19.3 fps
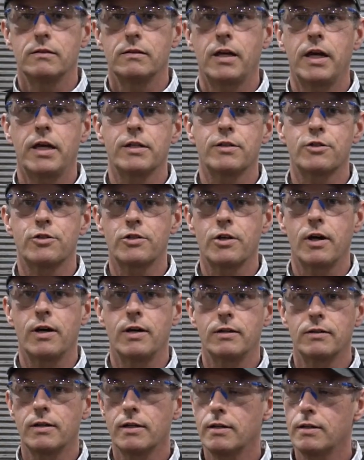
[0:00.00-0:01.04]
Hey, it's
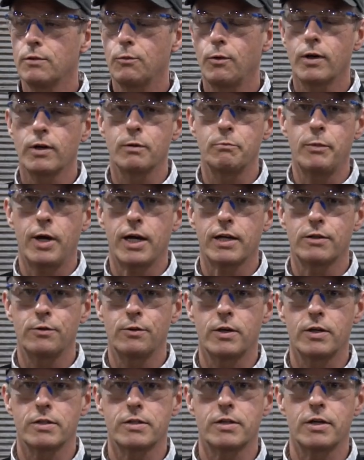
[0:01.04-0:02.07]
Sean. Welcome back to
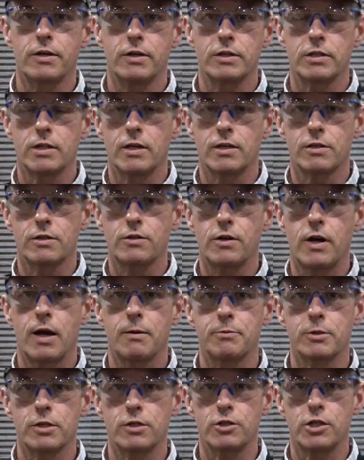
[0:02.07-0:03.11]
our series on
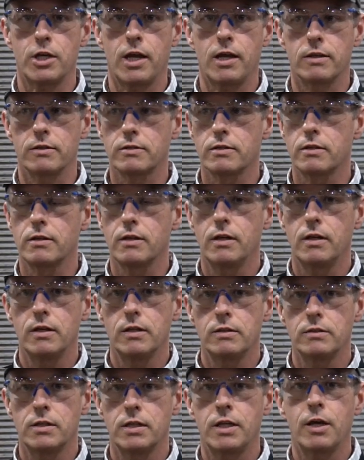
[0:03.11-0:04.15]
straps and chains.
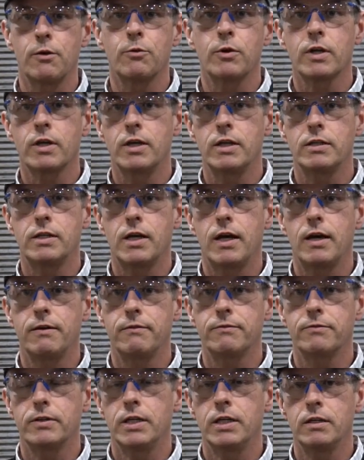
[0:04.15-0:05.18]
Today we're going to
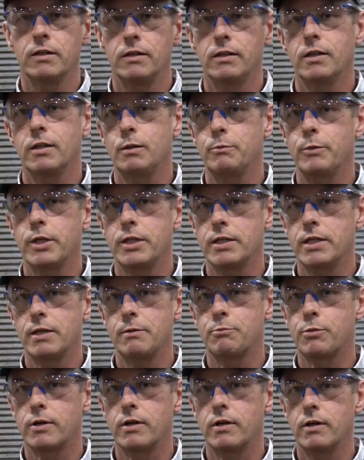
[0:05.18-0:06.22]
dive in a little bit
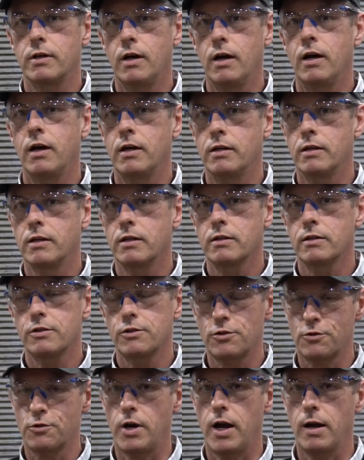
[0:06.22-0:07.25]
deeper on
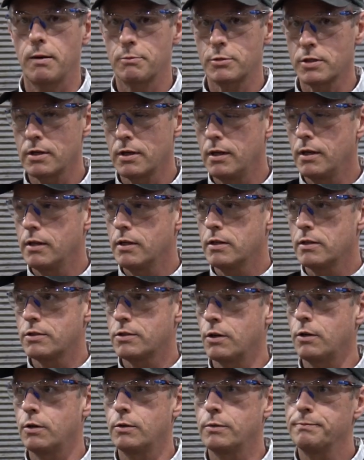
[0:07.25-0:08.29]
straps.
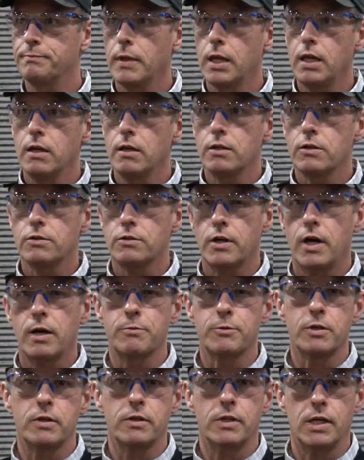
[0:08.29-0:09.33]
So
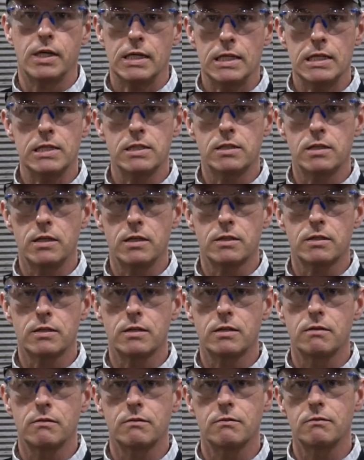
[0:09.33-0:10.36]
straps are the
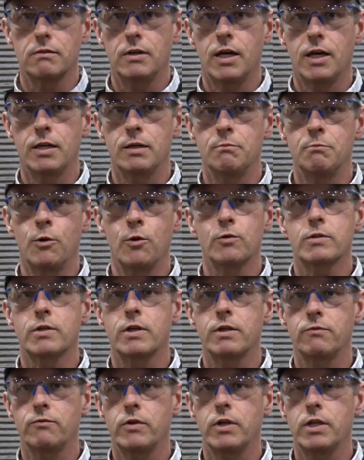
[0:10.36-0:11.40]
easiest and most
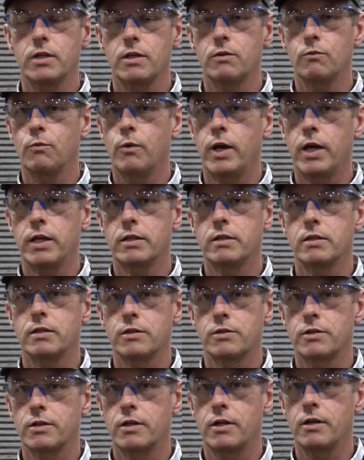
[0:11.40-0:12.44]
convenient way to
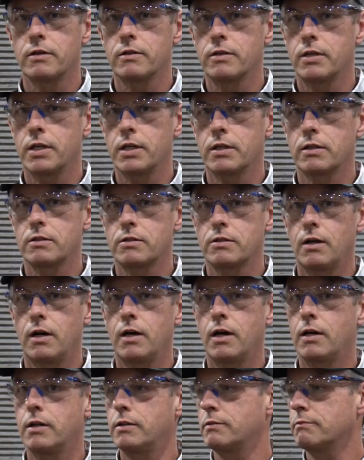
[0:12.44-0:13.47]
secure things
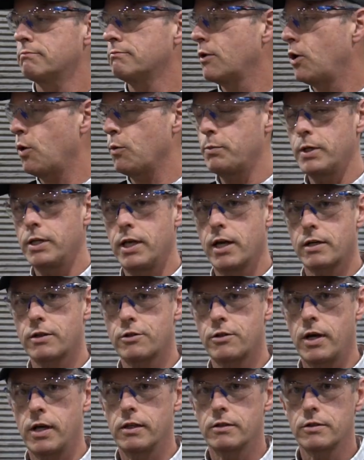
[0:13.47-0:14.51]
on open deck
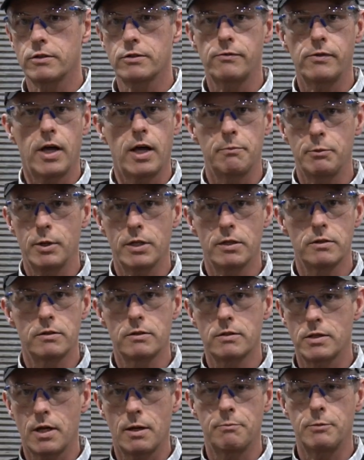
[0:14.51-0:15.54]
trailers, flatbeds,
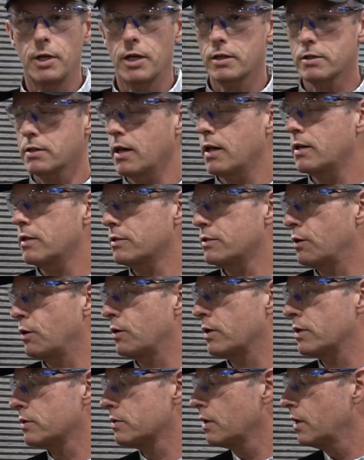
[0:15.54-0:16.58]
step decks,
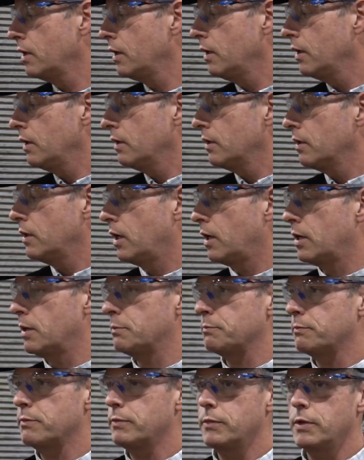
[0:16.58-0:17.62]
Conestogas.
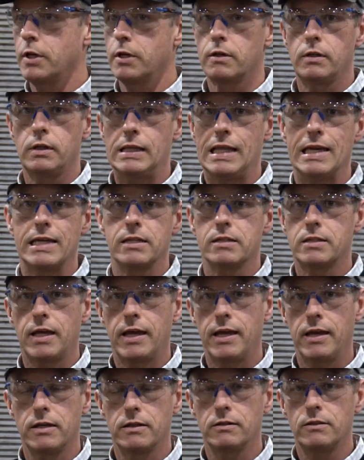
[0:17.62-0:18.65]
They're light to
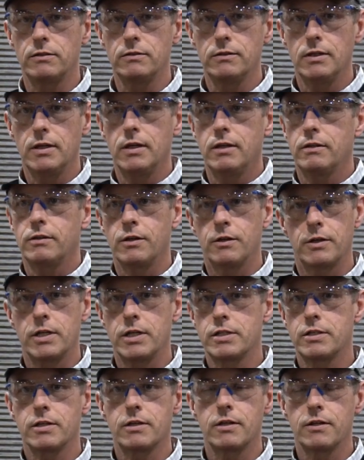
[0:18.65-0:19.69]
handle, they're
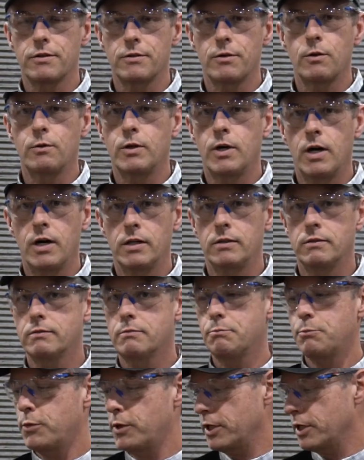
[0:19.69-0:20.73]
easy to throw on,
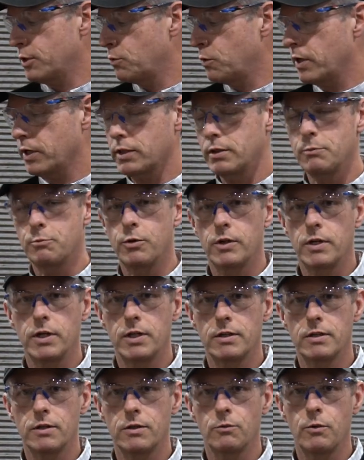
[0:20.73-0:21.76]
pretty quick to put
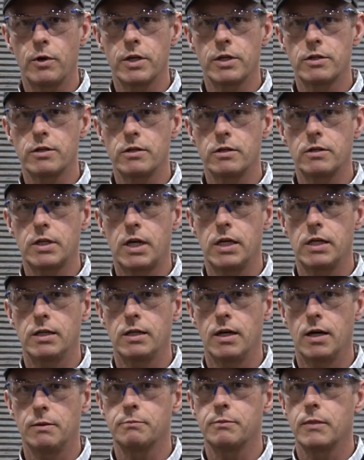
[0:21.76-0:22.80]
into the winch and
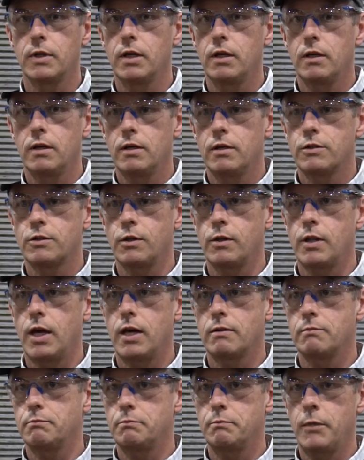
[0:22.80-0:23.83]
tighten up. So
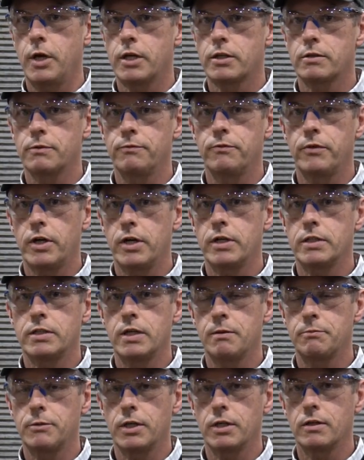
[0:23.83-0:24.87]
that makes them very
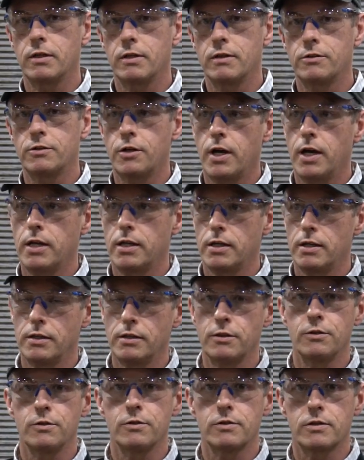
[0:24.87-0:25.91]
tempting to try to
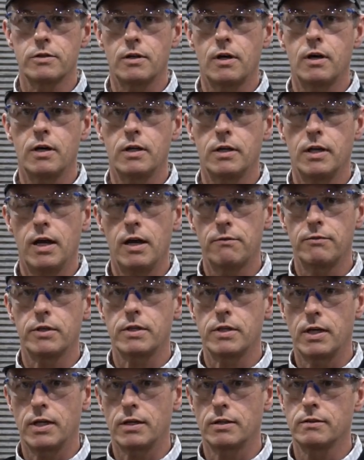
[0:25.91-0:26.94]
use on
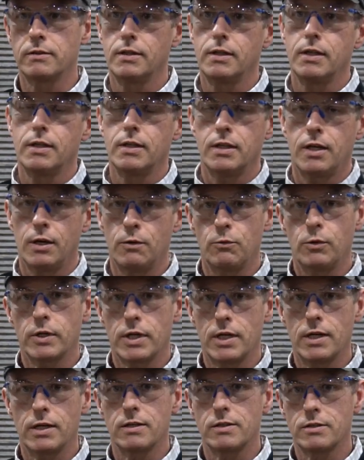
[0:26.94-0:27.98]
everything, and we'll
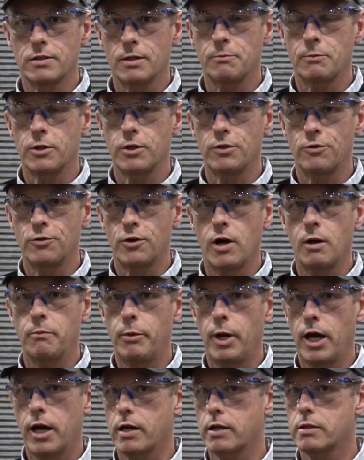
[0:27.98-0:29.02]
get into some of the
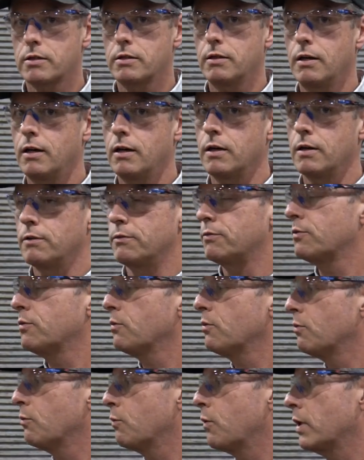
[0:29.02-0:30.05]
drawbacks of
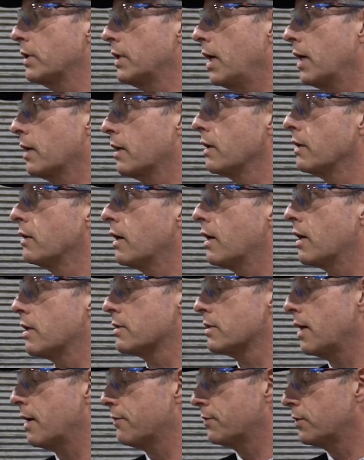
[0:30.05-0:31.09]
what that could
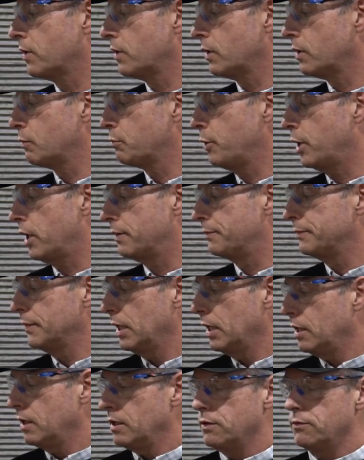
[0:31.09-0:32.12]
cause after a little bit.
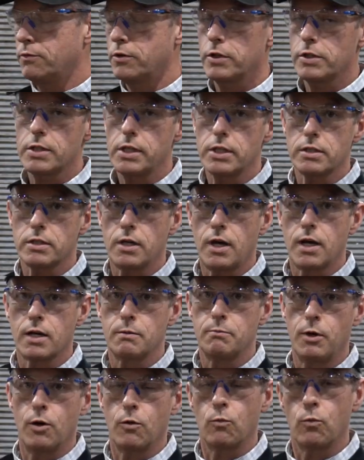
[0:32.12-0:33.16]
First, let's talk
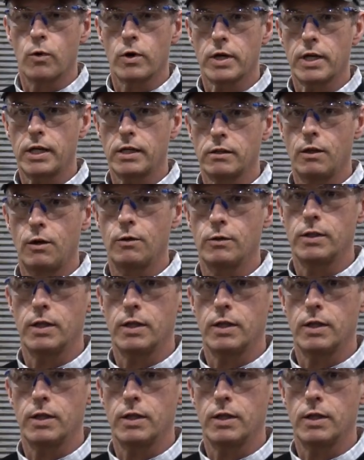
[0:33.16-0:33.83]
about working load